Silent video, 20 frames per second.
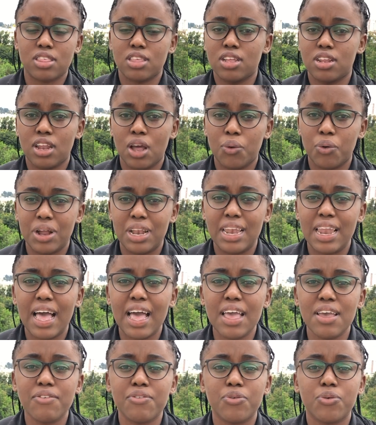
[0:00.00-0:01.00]
in our
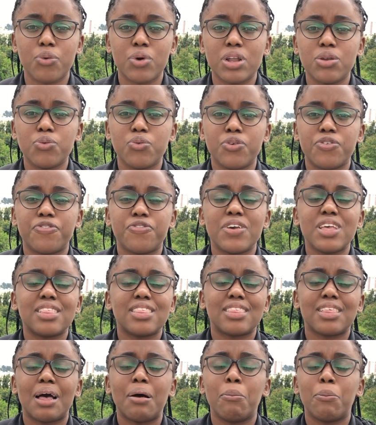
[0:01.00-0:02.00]
life, when we face
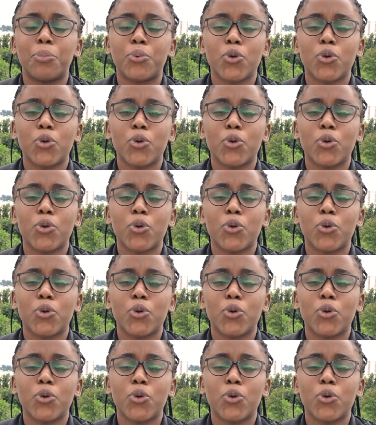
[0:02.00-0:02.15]
some